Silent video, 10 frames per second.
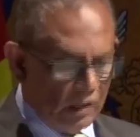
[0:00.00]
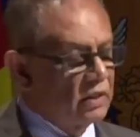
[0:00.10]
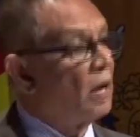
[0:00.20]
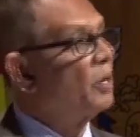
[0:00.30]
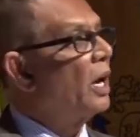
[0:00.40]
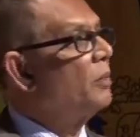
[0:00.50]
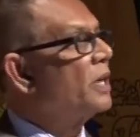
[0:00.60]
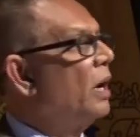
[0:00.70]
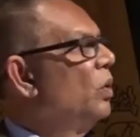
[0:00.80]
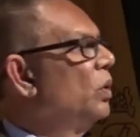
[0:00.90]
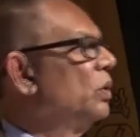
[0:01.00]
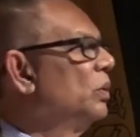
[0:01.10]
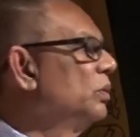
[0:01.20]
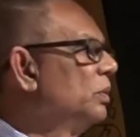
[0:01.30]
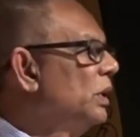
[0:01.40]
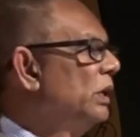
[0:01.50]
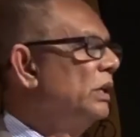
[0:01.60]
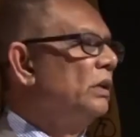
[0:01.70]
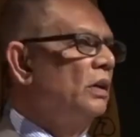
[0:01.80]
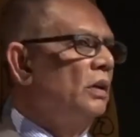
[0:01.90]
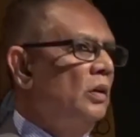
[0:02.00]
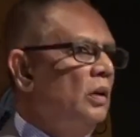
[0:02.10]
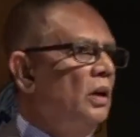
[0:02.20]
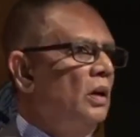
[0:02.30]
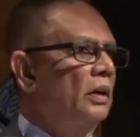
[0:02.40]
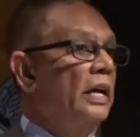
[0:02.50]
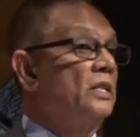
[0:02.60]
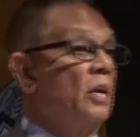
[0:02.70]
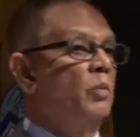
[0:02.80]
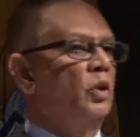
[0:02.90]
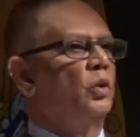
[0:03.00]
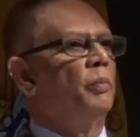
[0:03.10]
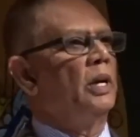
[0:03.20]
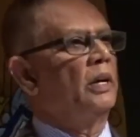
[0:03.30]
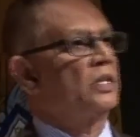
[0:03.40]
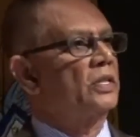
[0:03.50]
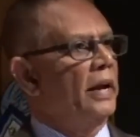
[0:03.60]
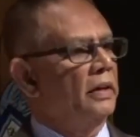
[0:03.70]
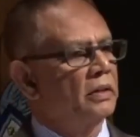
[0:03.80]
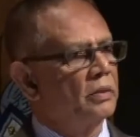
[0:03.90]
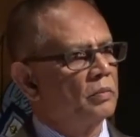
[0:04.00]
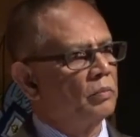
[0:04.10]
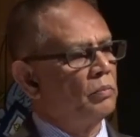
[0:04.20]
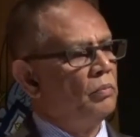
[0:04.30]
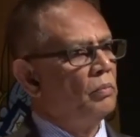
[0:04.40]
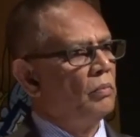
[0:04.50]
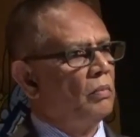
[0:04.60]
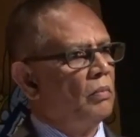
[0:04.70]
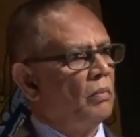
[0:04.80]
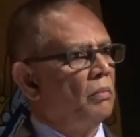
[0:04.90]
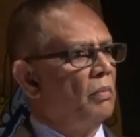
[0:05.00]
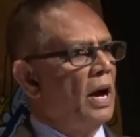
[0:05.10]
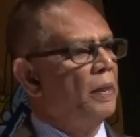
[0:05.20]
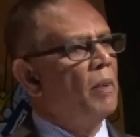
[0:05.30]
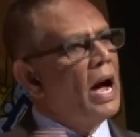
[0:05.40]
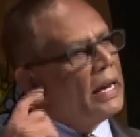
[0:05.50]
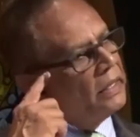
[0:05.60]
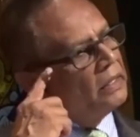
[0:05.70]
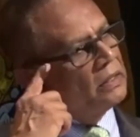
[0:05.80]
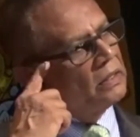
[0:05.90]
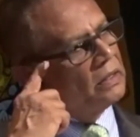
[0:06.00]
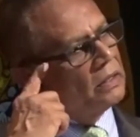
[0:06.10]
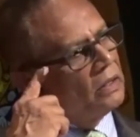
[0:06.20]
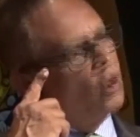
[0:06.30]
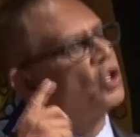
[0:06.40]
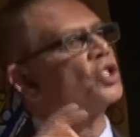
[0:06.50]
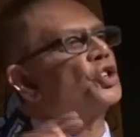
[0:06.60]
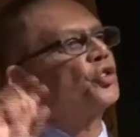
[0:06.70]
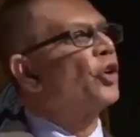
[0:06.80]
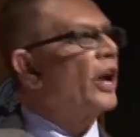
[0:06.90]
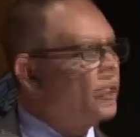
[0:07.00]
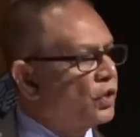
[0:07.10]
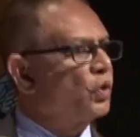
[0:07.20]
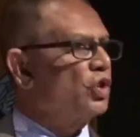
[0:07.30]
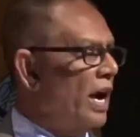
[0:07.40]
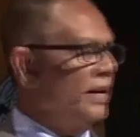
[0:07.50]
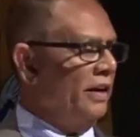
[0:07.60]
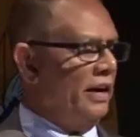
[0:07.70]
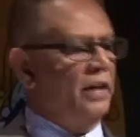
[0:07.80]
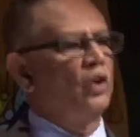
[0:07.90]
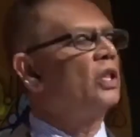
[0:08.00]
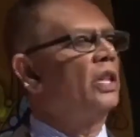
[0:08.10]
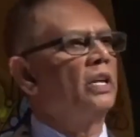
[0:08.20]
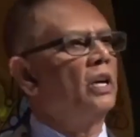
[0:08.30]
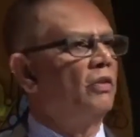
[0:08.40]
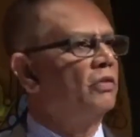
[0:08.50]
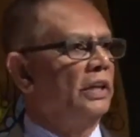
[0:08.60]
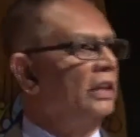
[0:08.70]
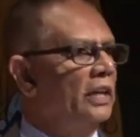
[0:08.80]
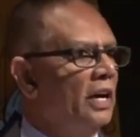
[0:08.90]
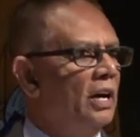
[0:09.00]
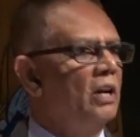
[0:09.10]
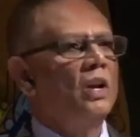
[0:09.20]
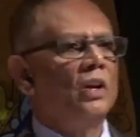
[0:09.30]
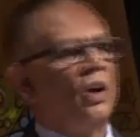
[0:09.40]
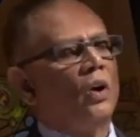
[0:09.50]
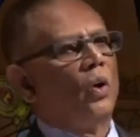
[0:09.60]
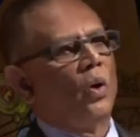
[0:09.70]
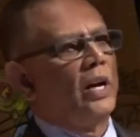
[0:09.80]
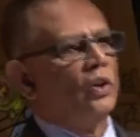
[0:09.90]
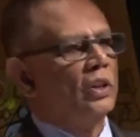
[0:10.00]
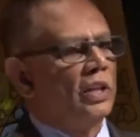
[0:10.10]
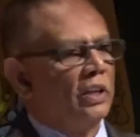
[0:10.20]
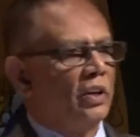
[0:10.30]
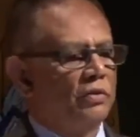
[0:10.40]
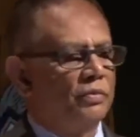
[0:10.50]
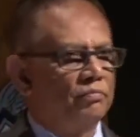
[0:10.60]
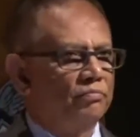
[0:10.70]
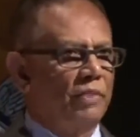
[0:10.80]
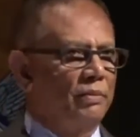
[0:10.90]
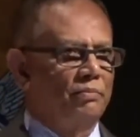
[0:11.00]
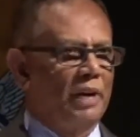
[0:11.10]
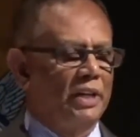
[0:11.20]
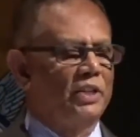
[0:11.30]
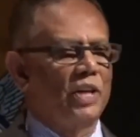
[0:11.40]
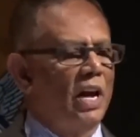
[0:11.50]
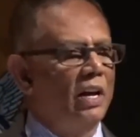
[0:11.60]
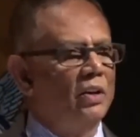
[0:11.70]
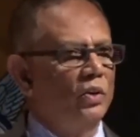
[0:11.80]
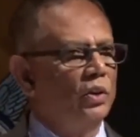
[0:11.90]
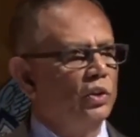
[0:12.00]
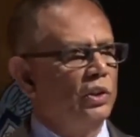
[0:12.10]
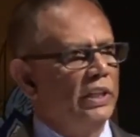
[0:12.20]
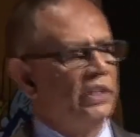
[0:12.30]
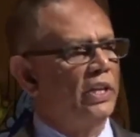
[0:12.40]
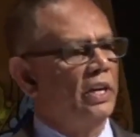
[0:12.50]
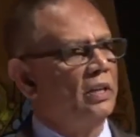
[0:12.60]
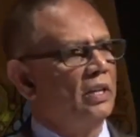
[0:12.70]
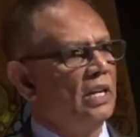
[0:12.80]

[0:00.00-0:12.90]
sometimes I want to get somebody to build a stent. My mind goes straight to China. I don't think of India, or I don't think of Pakistan or Indonesia.